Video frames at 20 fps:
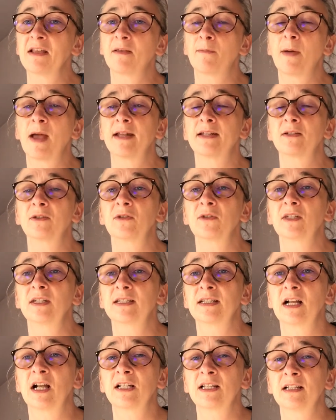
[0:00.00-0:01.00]
the petals are
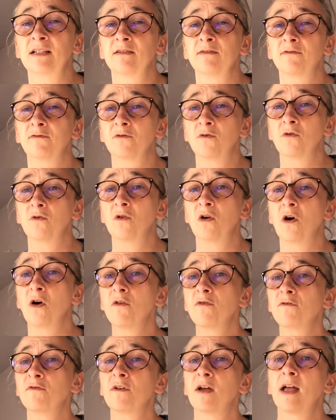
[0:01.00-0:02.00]
starting to fall
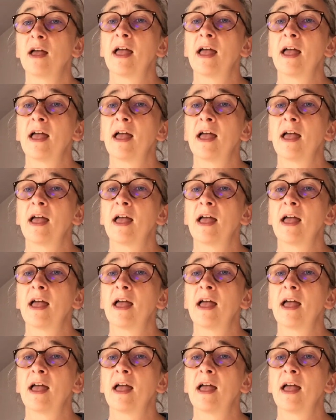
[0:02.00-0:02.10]
off,